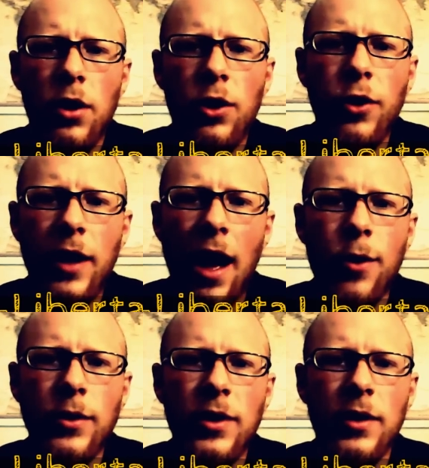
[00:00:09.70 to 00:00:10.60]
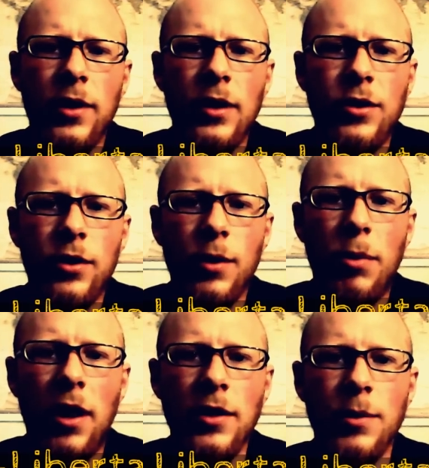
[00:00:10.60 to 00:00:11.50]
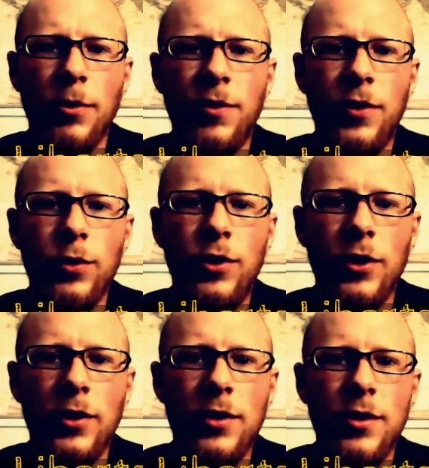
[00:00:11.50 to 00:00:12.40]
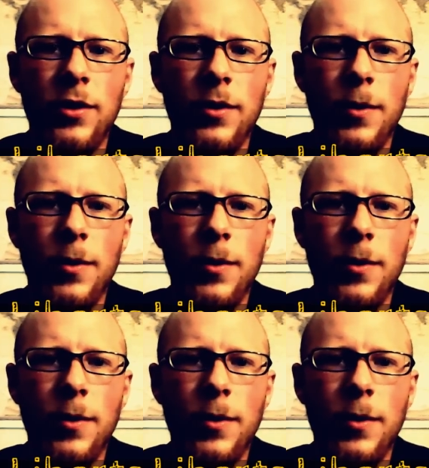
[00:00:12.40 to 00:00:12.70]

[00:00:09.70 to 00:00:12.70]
look out into the possible futures.